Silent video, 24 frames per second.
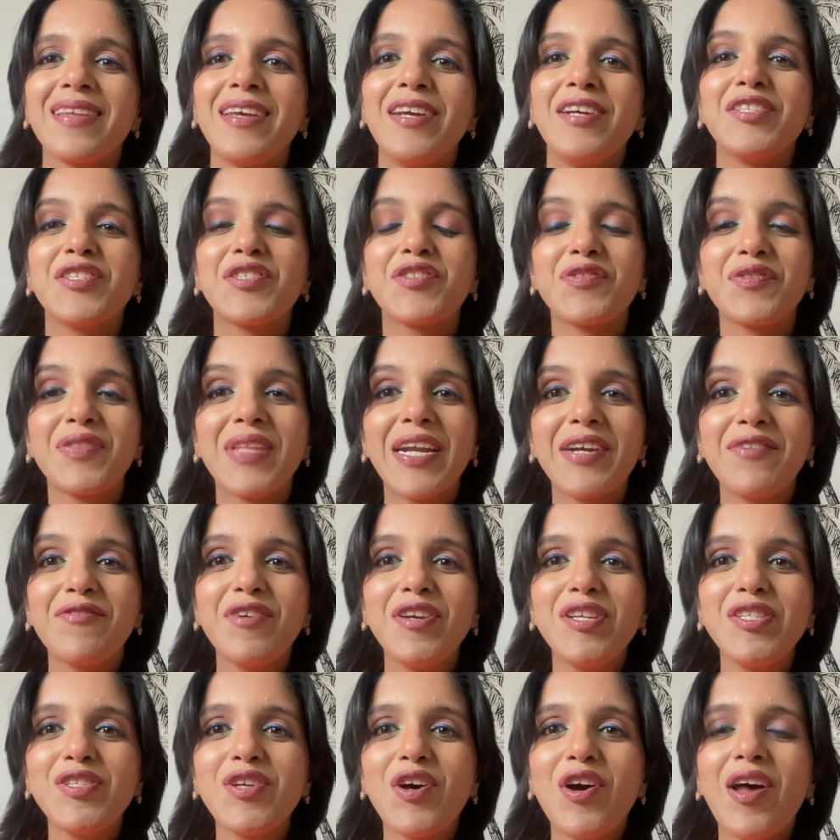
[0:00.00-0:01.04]
So that
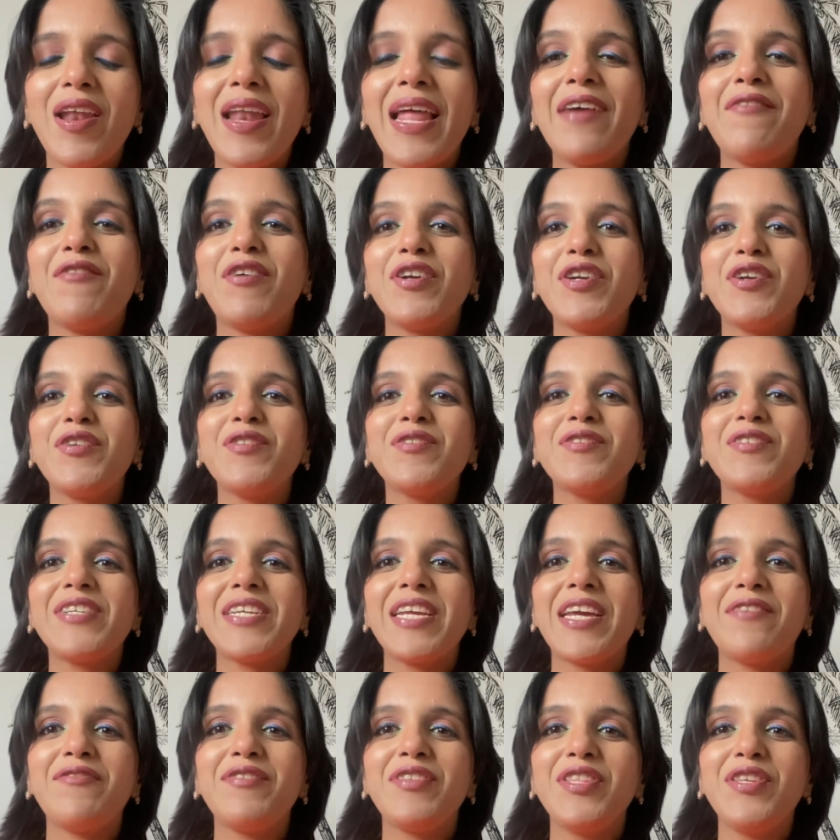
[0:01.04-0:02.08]
was all I wanted to
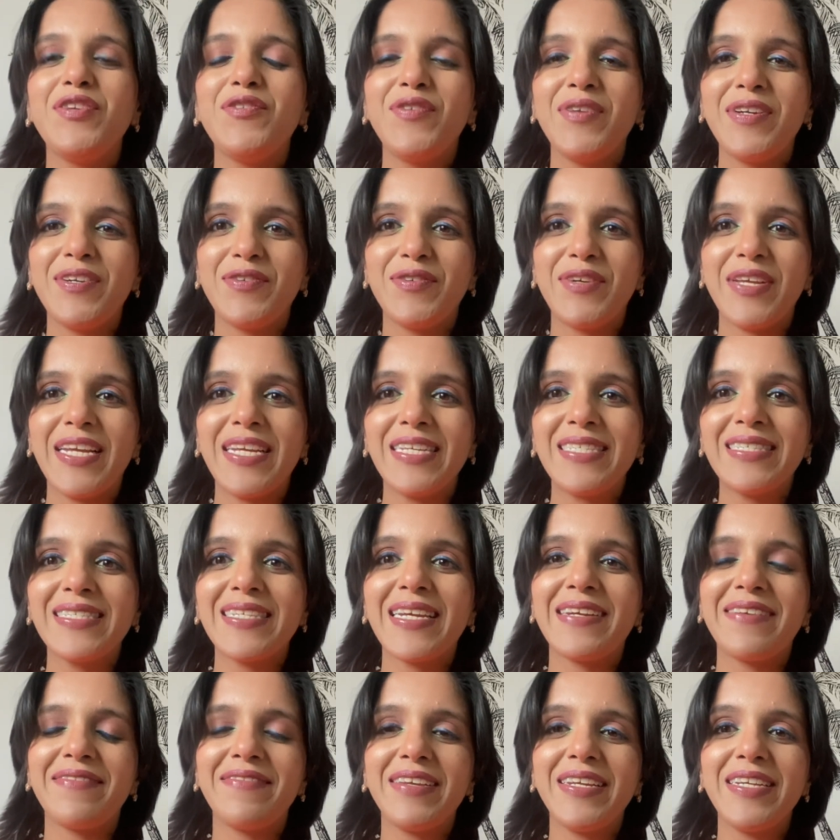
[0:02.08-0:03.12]
share with you in today's
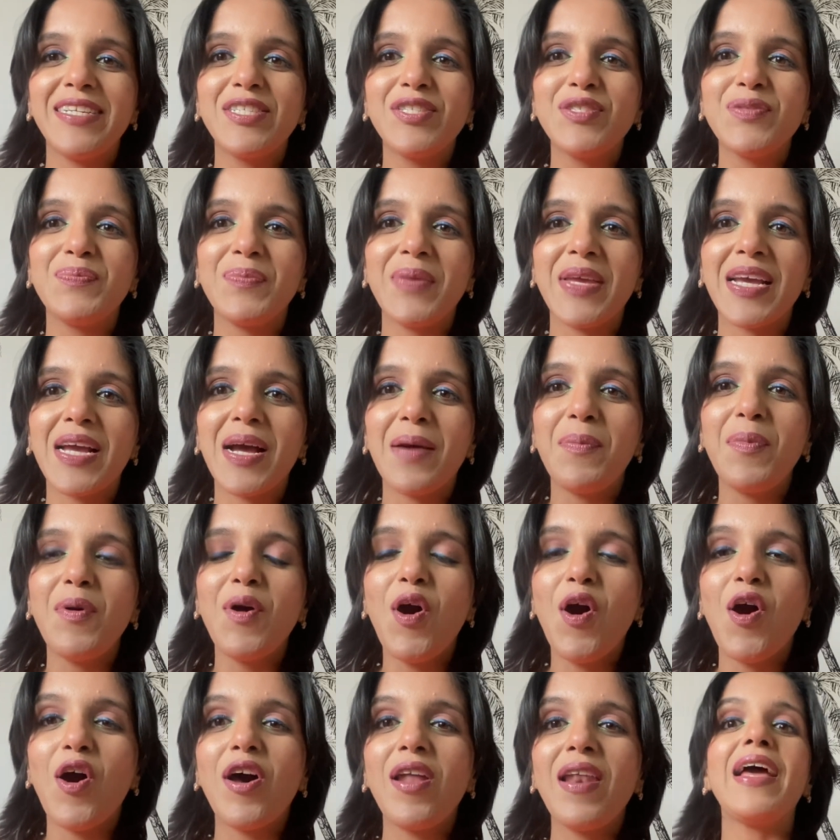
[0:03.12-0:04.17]
Catrice makeup
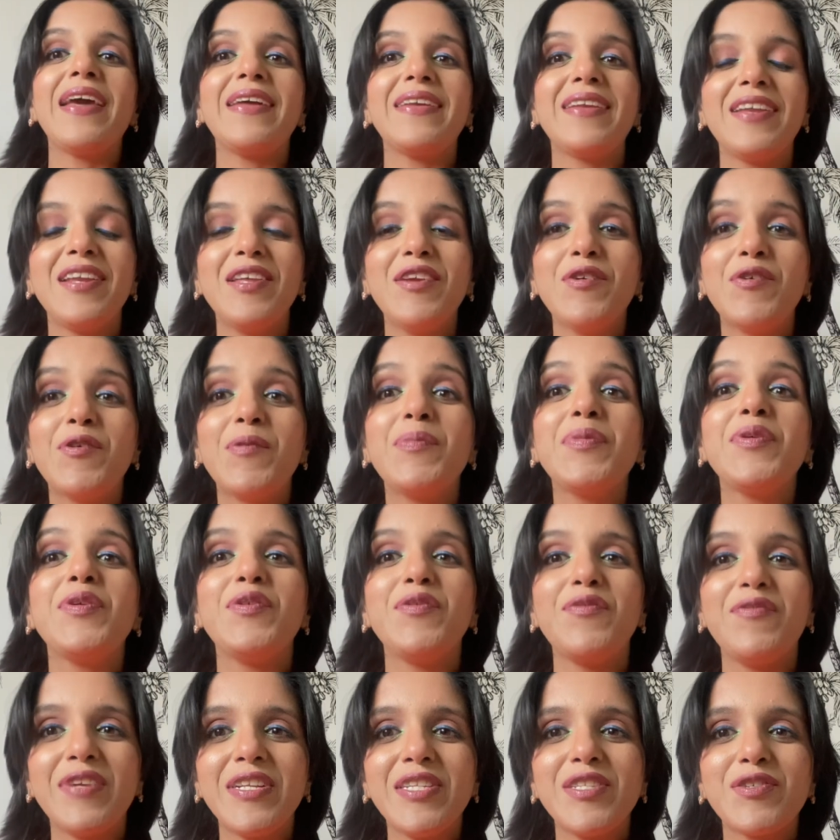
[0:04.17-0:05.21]
haul. I really hope
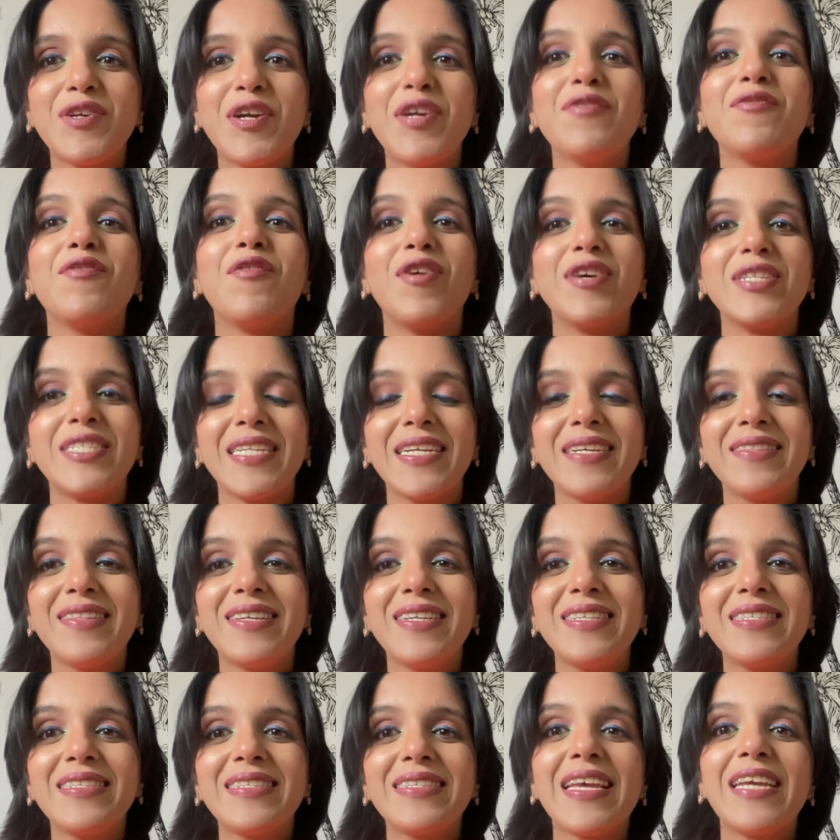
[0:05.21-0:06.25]
you enjoyed watching
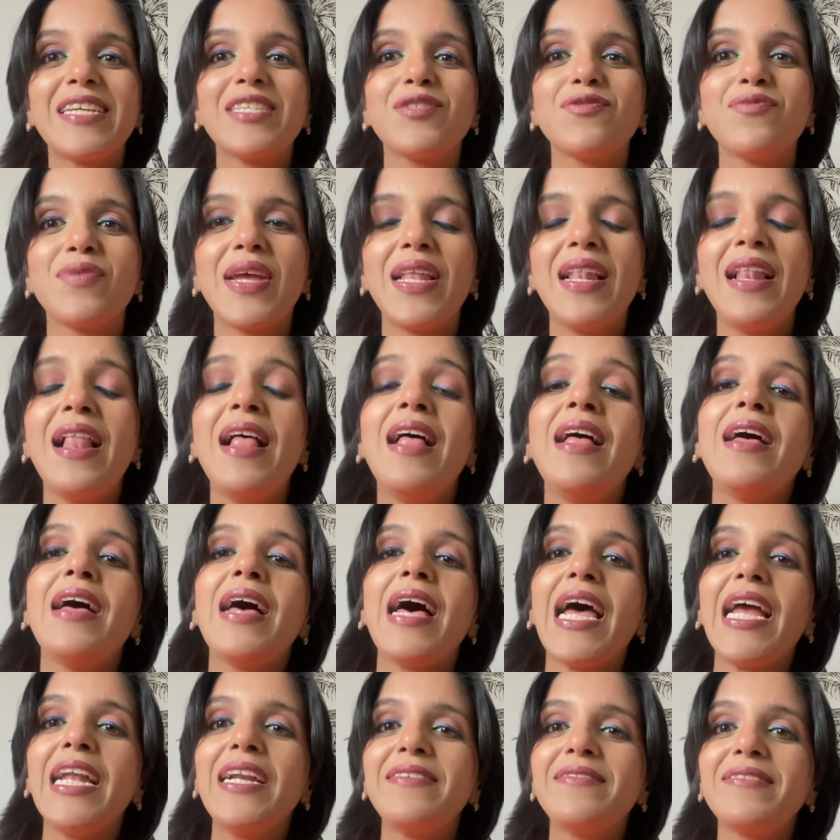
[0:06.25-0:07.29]
this as well.
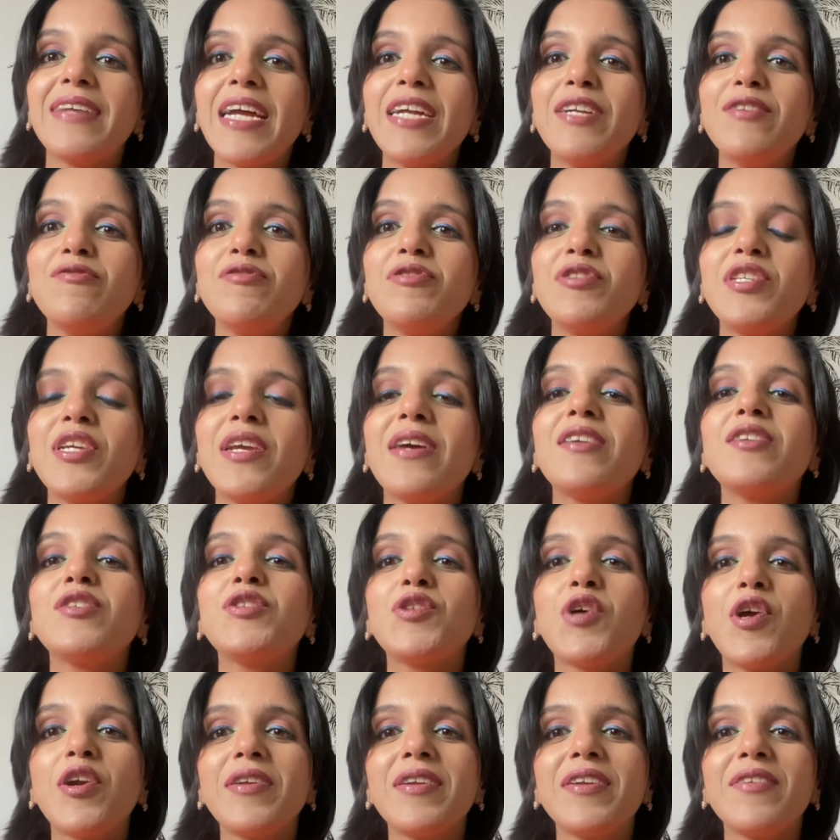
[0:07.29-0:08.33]
I'll try to share
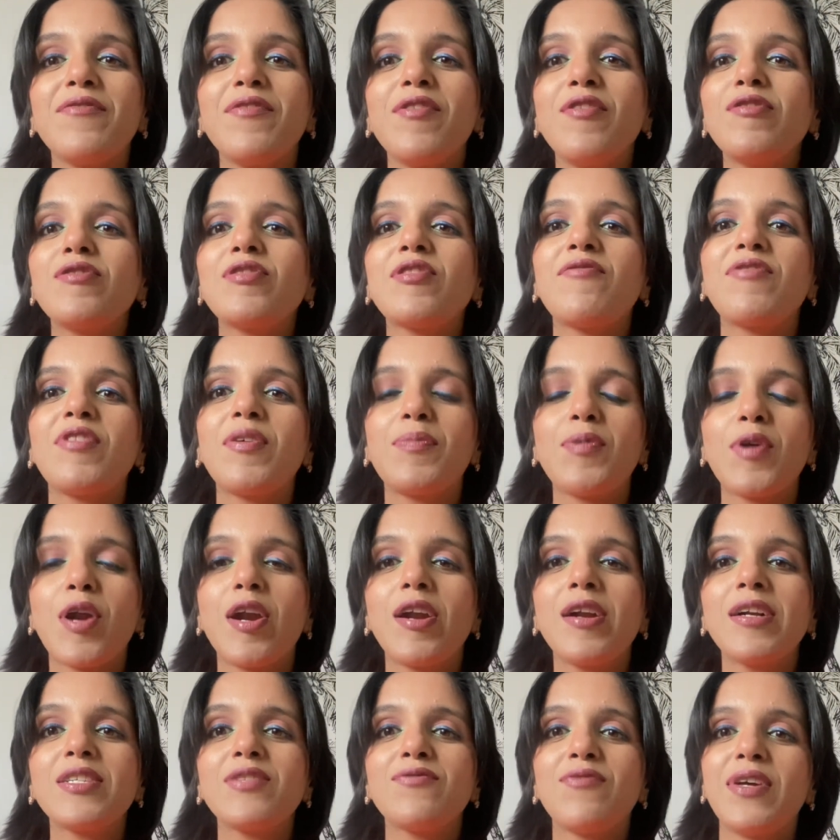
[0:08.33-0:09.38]
short reviews of the
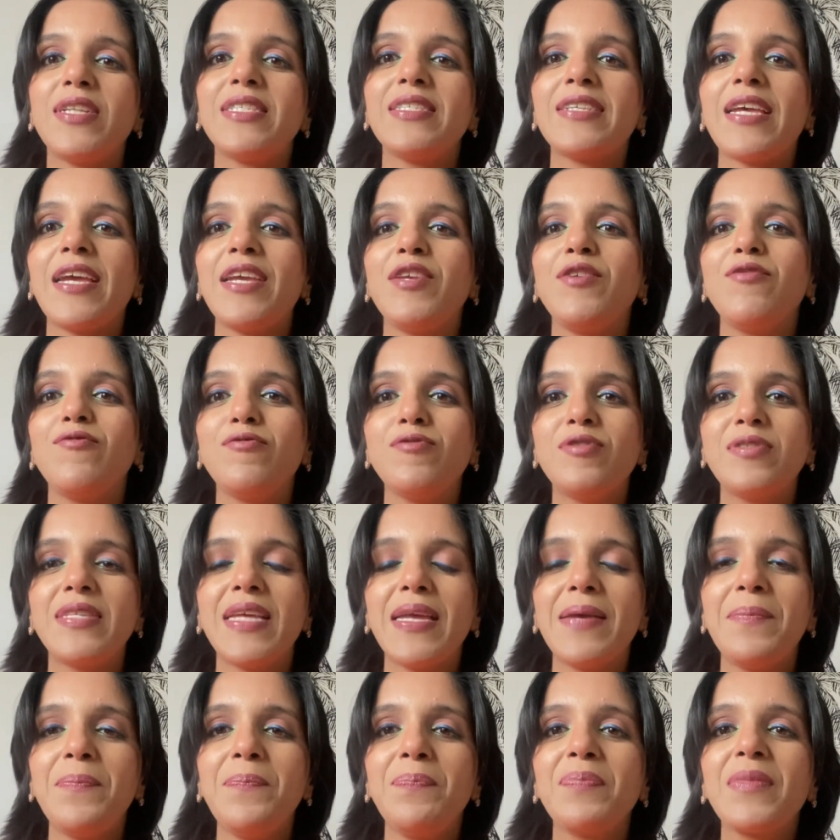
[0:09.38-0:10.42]
products once I use
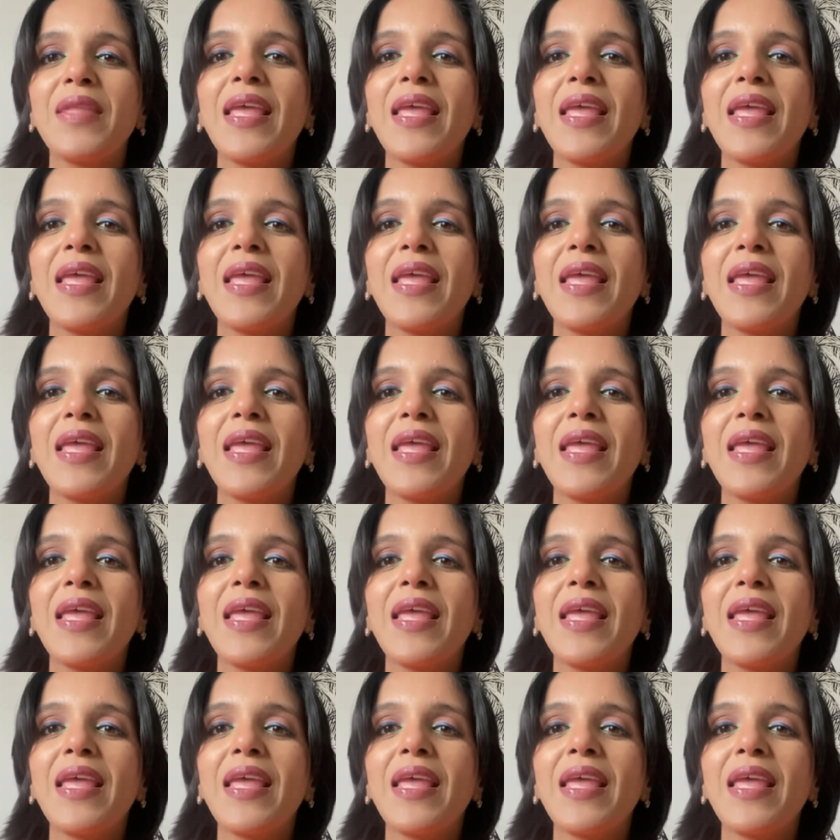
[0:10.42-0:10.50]
them.